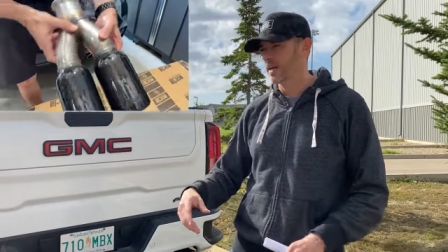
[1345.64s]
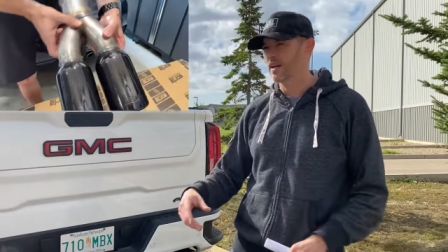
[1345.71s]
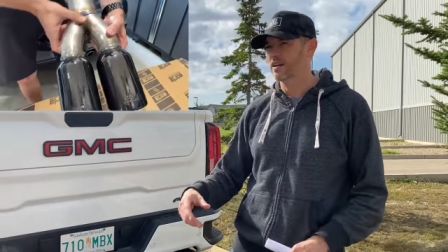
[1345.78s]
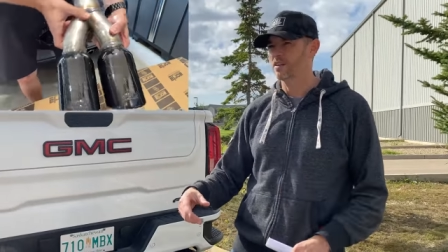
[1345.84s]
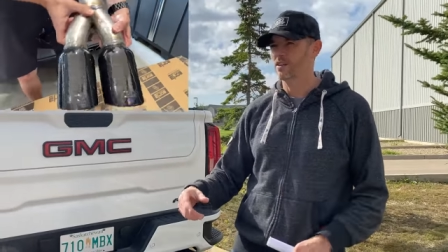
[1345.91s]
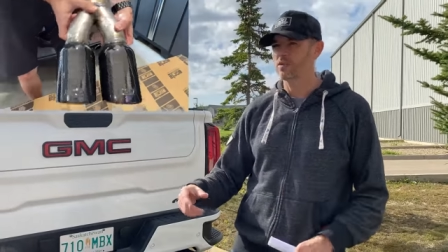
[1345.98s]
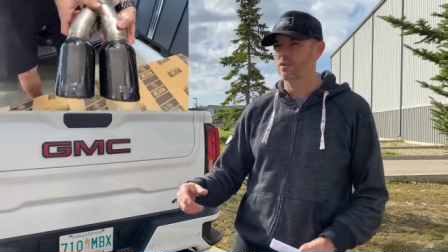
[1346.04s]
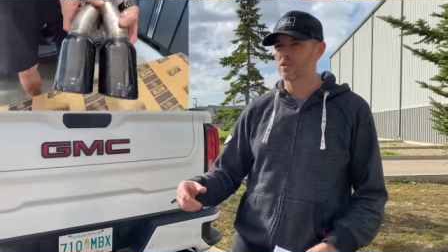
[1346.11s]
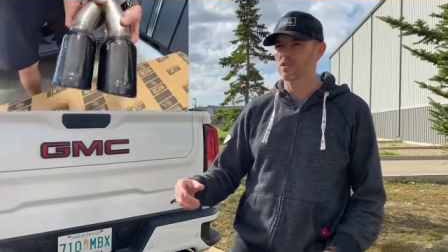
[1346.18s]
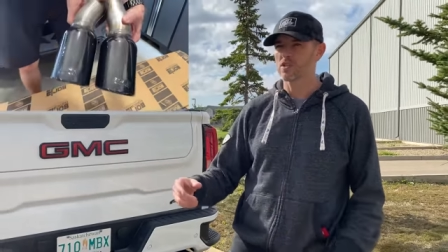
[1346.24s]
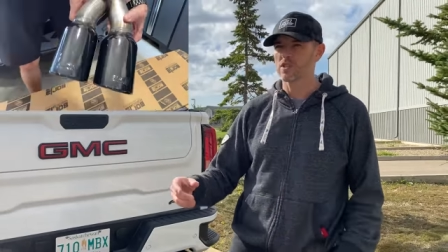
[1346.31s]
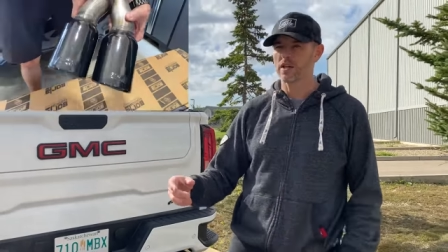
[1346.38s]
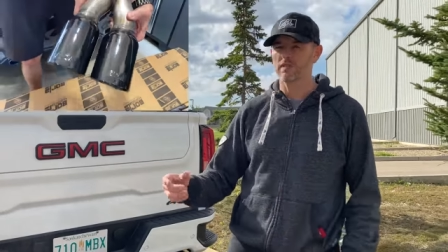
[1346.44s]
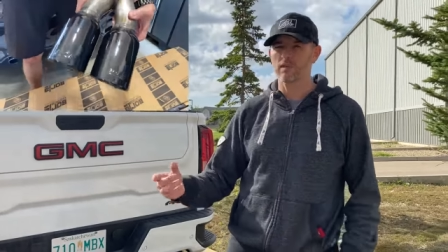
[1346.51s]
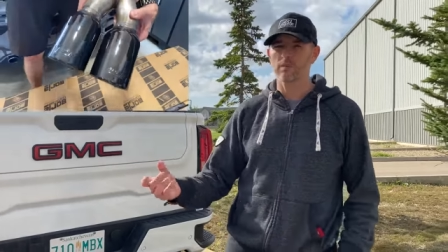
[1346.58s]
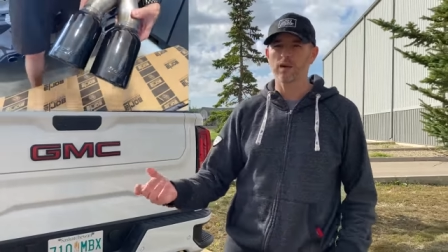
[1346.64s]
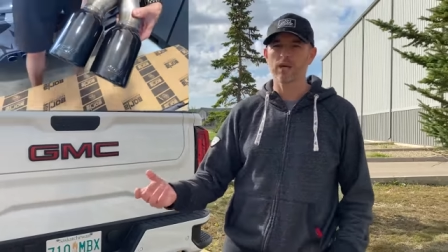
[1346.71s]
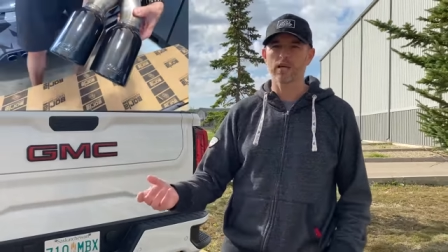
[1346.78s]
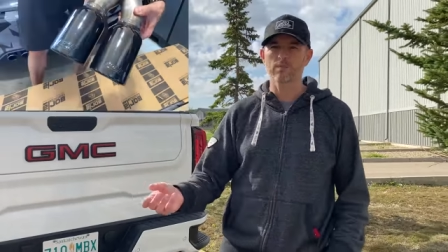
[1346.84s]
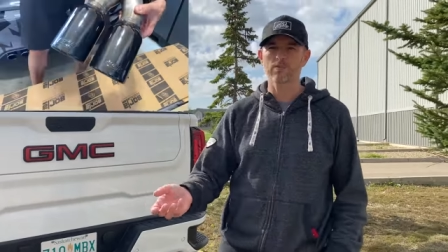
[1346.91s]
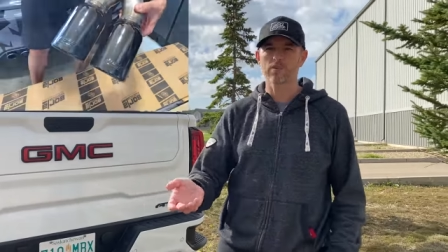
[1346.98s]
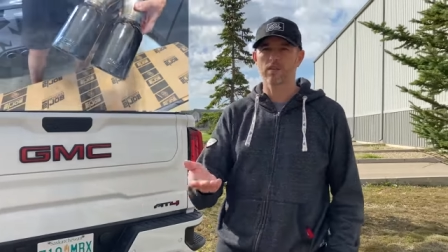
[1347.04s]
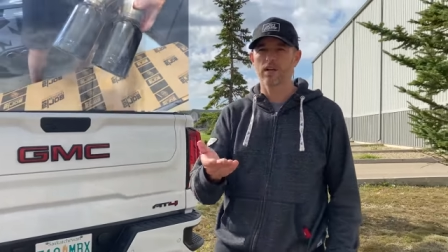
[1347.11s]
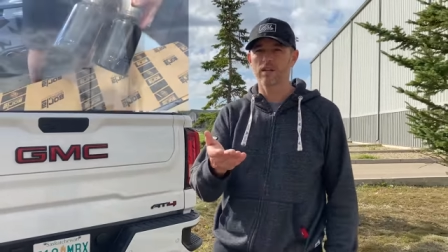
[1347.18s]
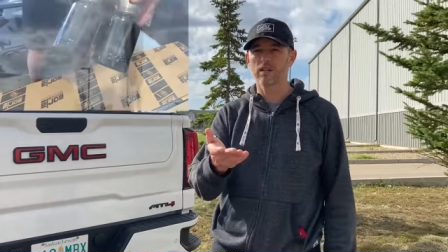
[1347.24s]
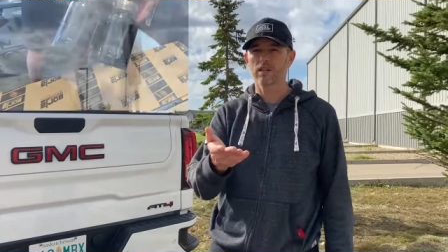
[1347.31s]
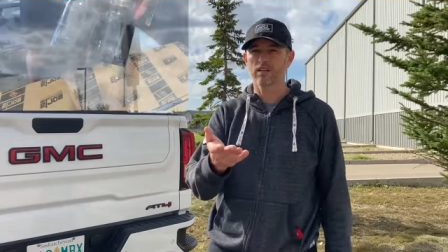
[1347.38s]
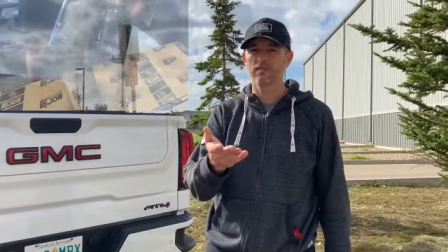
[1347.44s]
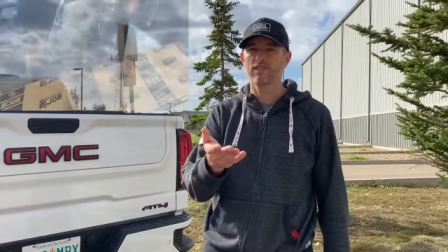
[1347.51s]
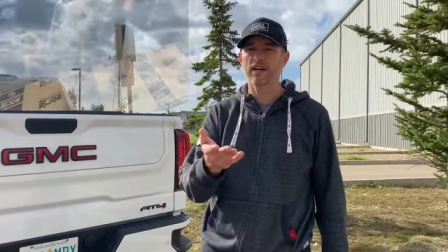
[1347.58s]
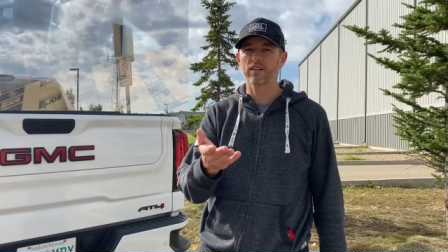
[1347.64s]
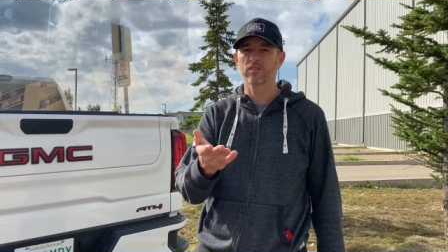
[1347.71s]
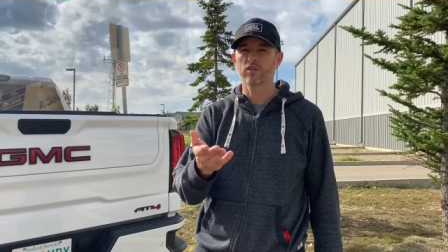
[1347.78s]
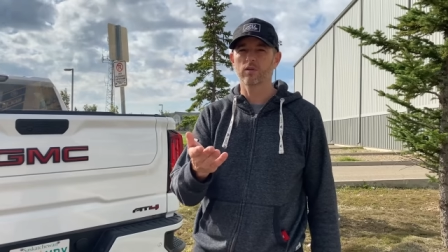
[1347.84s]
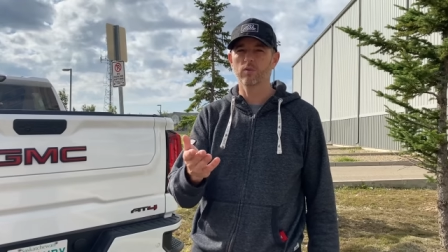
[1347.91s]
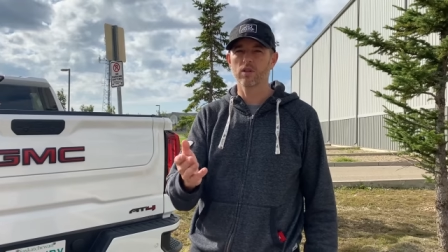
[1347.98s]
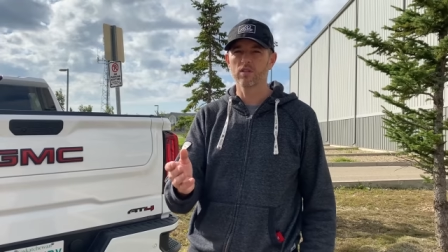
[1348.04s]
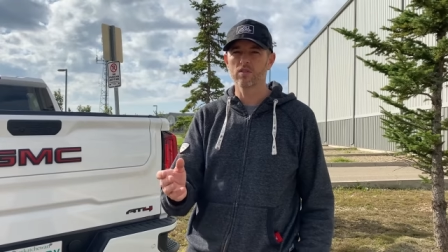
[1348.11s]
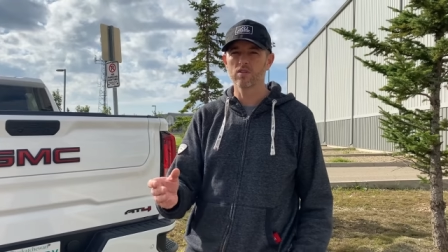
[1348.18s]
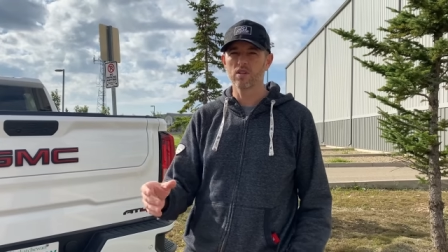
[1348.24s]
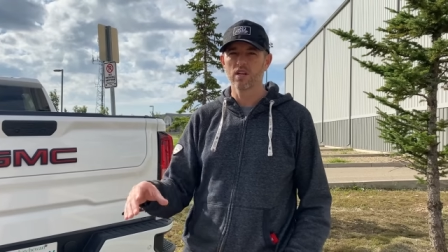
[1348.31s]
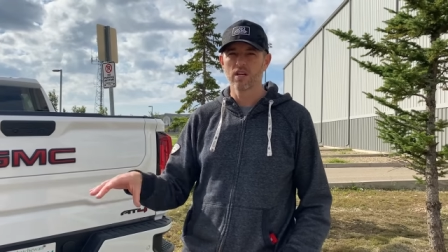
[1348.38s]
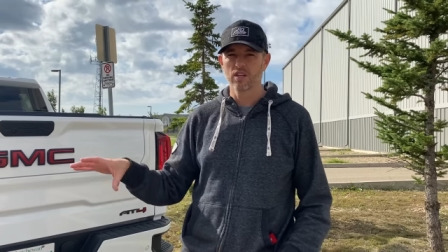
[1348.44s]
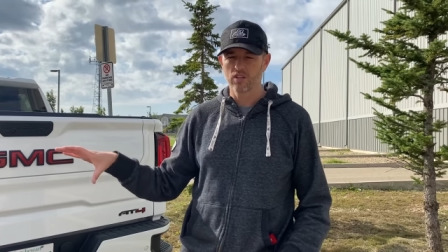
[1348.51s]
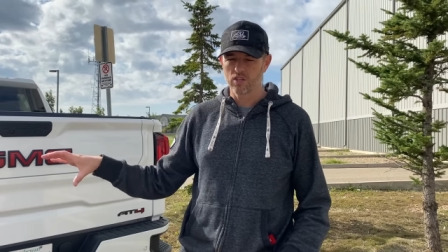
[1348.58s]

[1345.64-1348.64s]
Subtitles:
and you can just have the pipes, kind of like the factory ones,